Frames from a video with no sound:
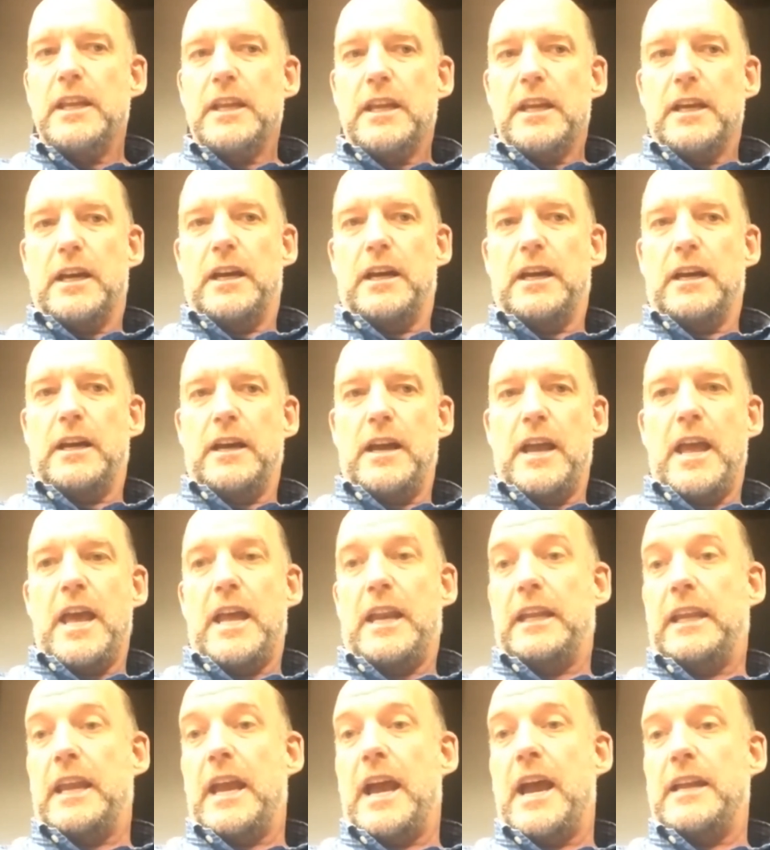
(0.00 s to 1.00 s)
I
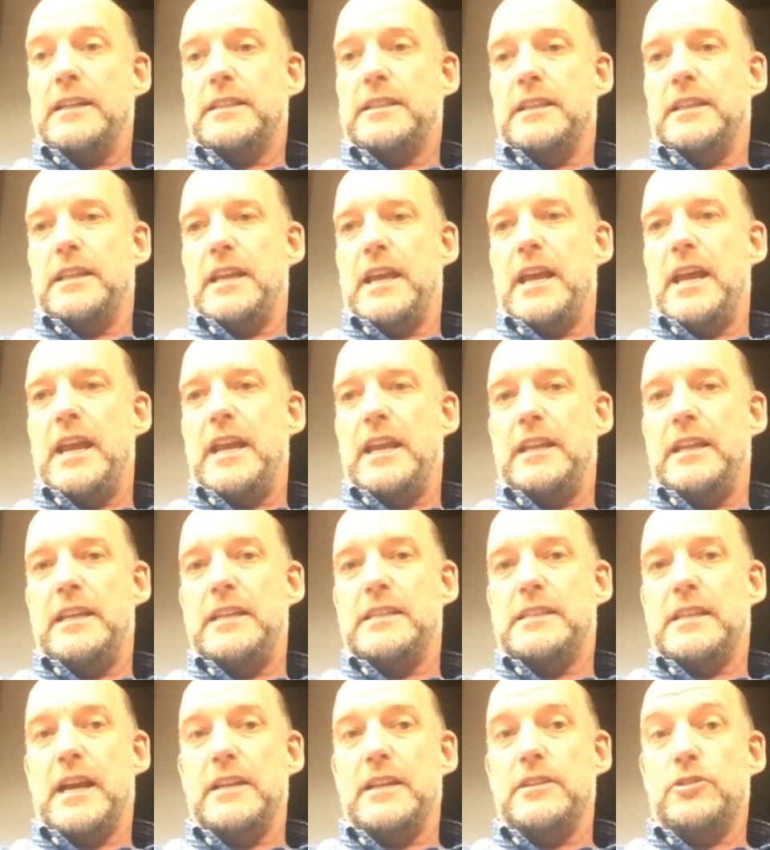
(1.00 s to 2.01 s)
had a guy today, and
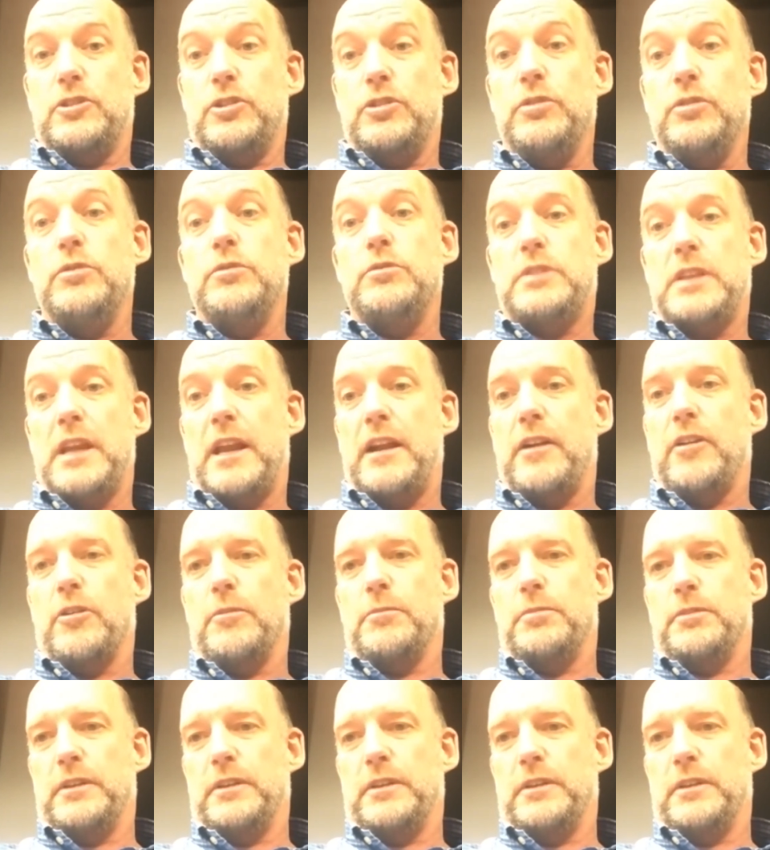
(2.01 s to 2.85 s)
he's got 2 terrible